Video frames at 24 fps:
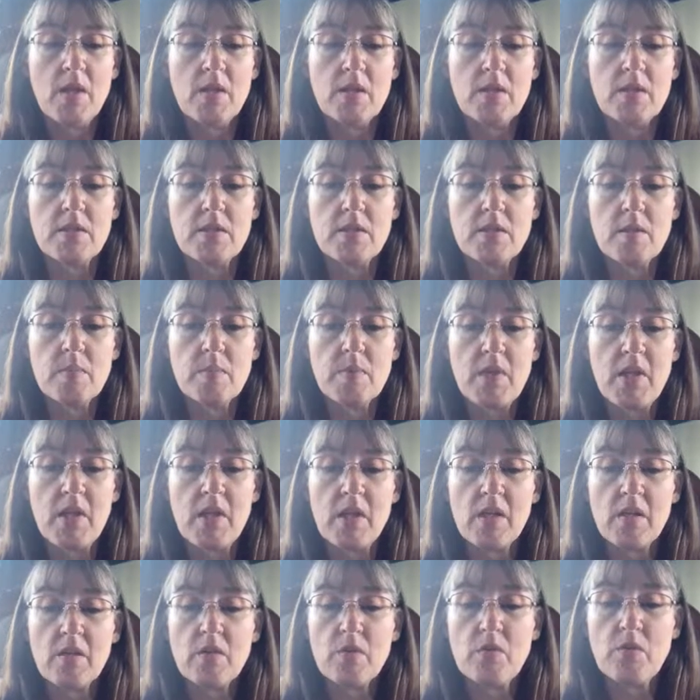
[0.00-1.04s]
This is the
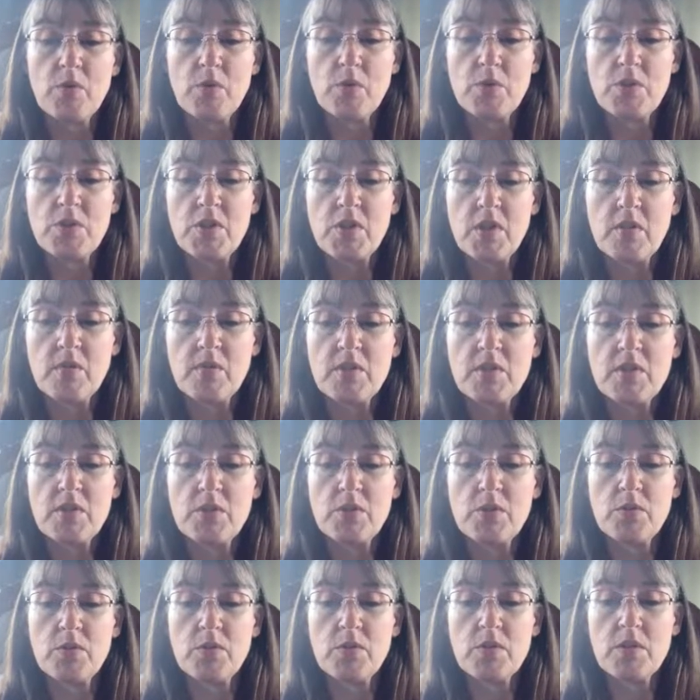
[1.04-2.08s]
beginning of the forging of a
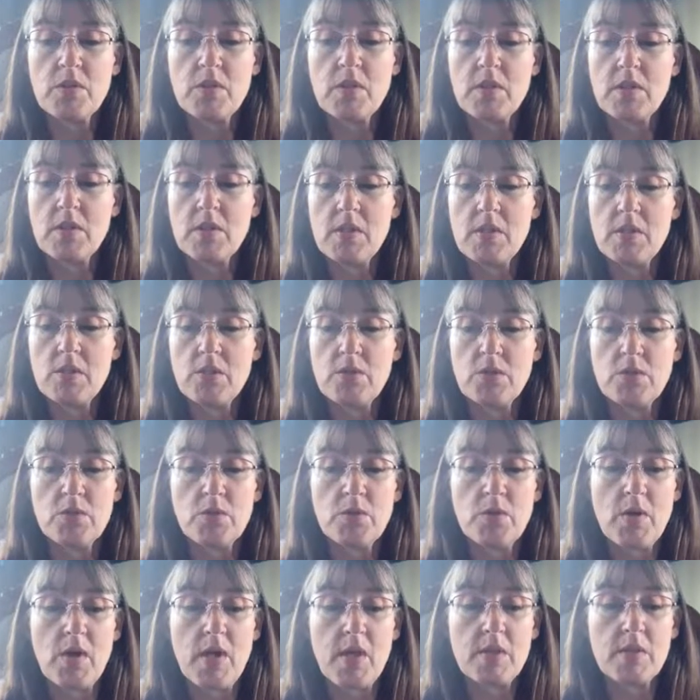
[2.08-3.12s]
student-teacher
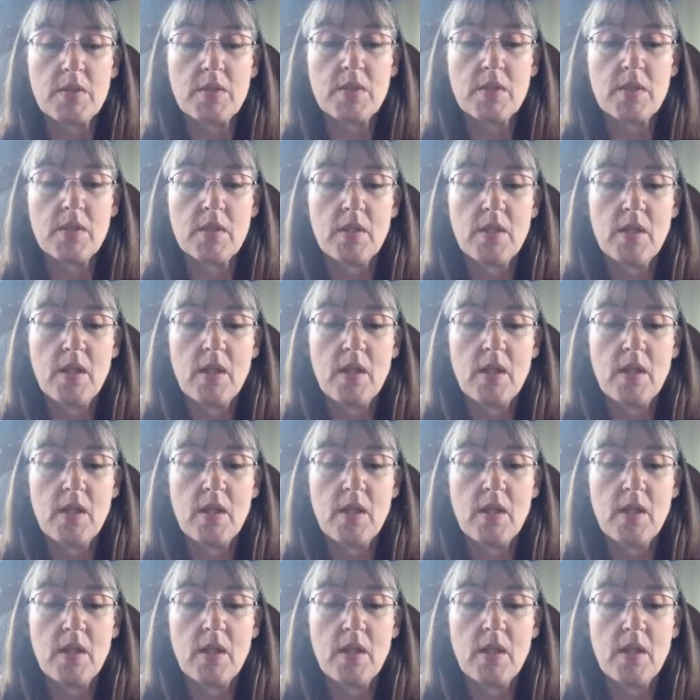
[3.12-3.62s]
trust